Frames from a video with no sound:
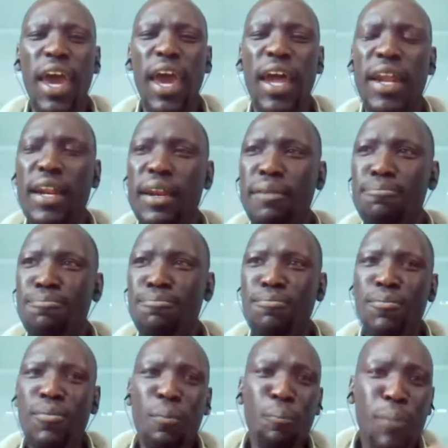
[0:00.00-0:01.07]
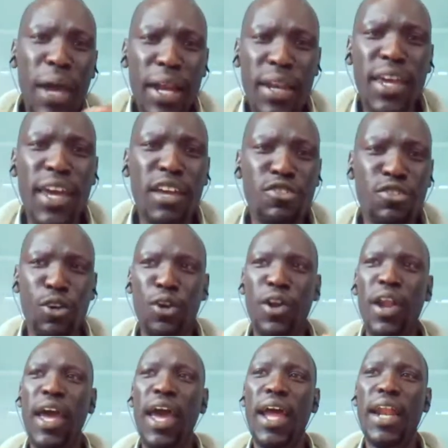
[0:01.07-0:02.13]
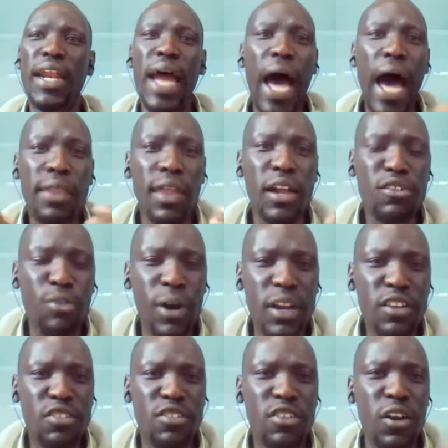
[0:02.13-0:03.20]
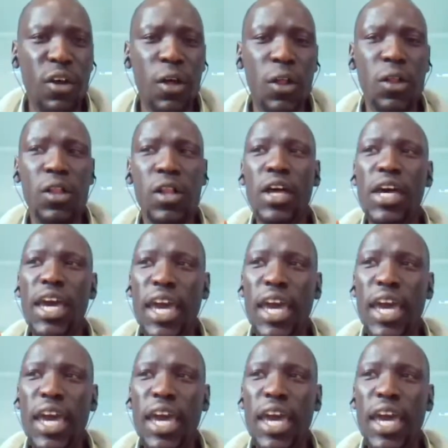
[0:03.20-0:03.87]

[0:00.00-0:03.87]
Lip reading: and mediation and other traditional